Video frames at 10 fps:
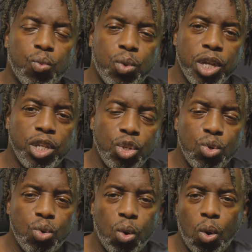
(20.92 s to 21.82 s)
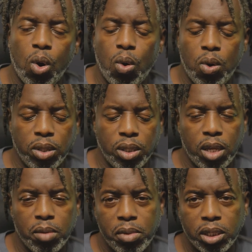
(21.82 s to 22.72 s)
When you are on
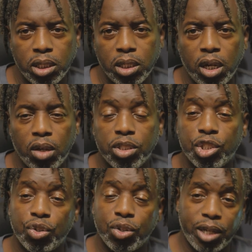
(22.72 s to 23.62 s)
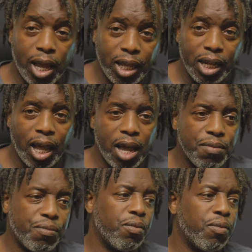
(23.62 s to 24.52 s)
a mission of just your daily
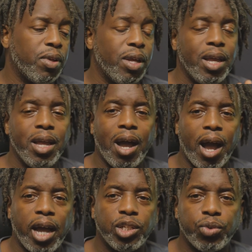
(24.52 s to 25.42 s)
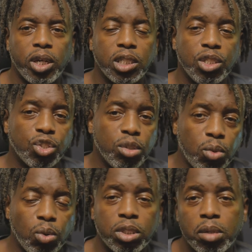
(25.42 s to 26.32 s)
life, hydration is the
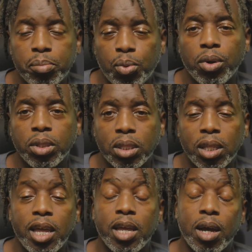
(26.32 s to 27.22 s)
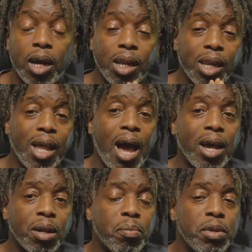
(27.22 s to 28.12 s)
most important thing. A
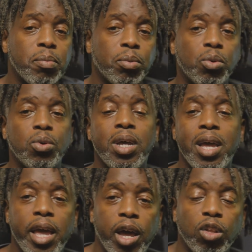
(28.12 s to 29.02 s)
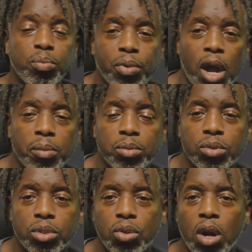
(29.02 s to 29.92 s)
lot of people Health
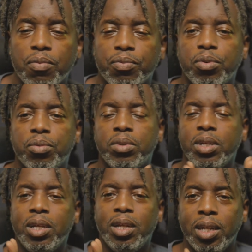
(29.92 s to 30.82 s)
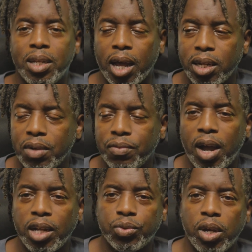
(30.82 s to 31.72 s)
problems start from not enough
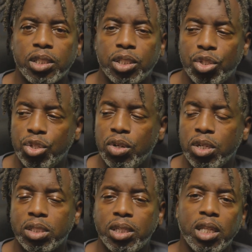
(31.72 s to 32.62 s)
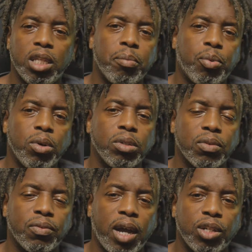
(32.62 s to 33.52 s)
hydration. Do you understand the
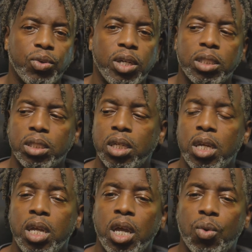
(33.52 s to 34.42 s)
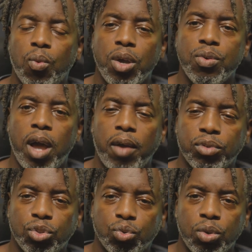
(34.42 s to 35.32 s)
importance of hydration and why you
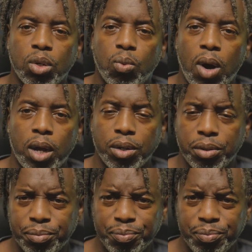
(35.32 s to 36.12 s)
have to drink water